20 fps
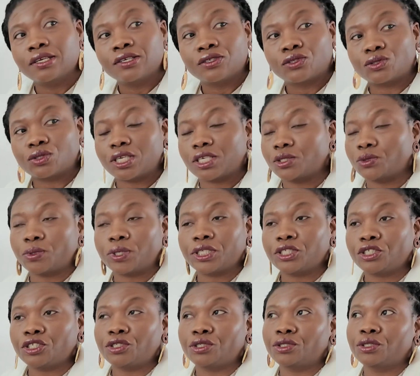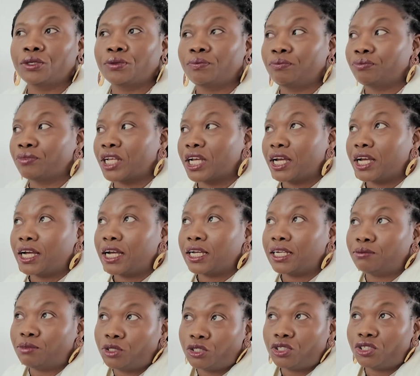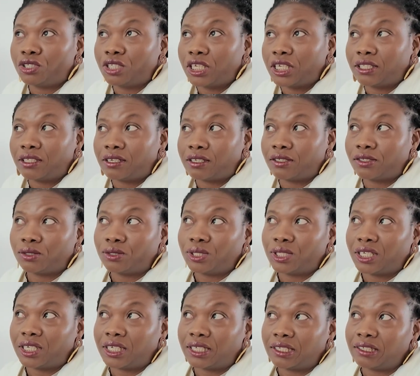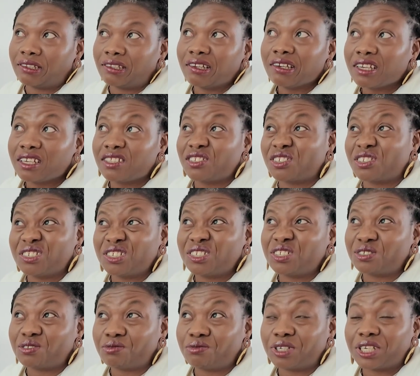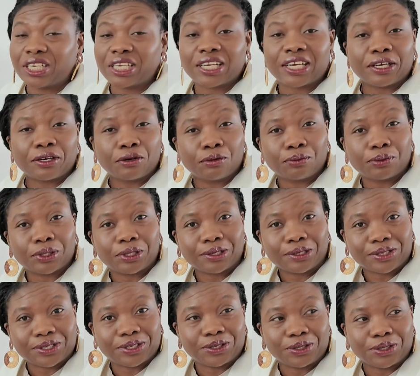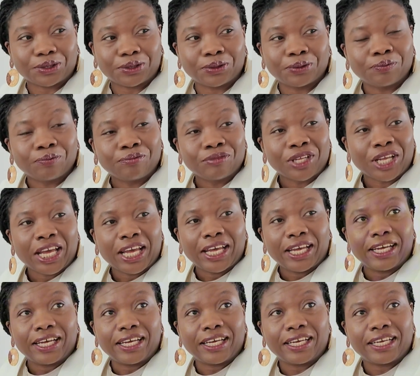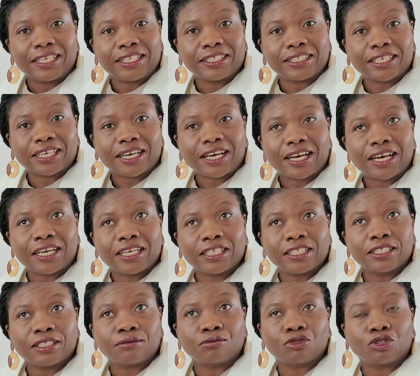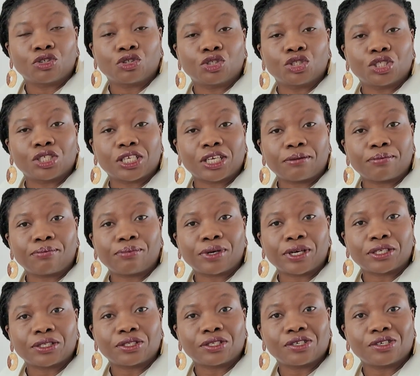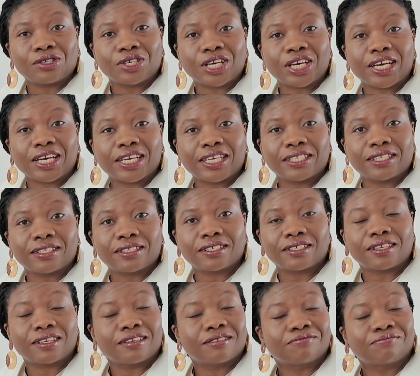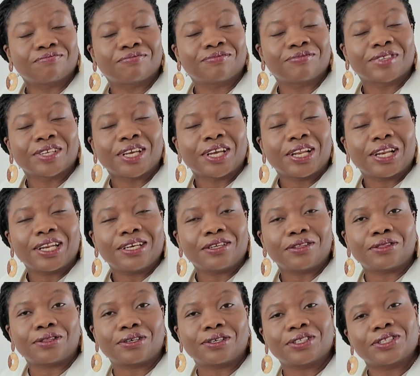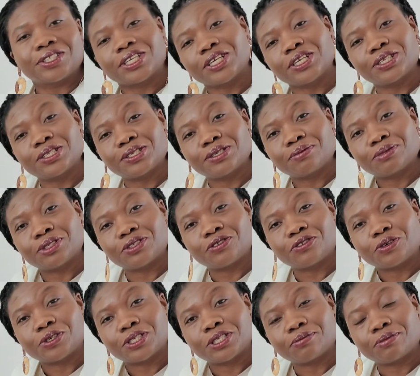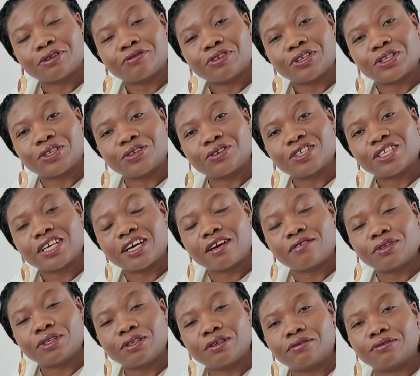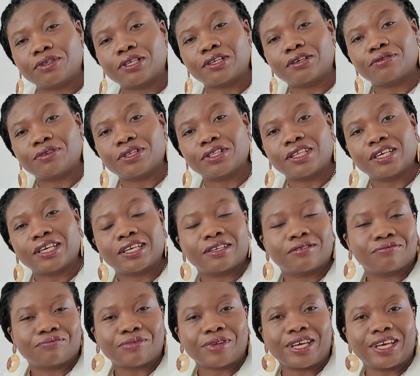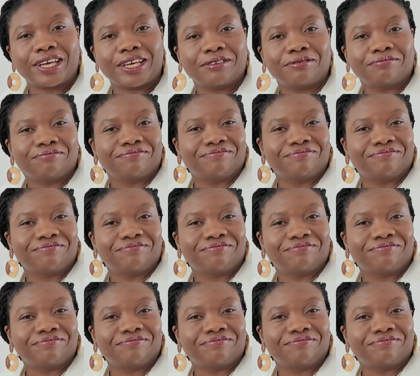So that's what I do. I'm going to get that sorted, and I think it's going to rain. I hope it doesn't though. And I am going to get back to you guys later. Thank you so much for watching my video, and have a lovely, lovely day. Bye.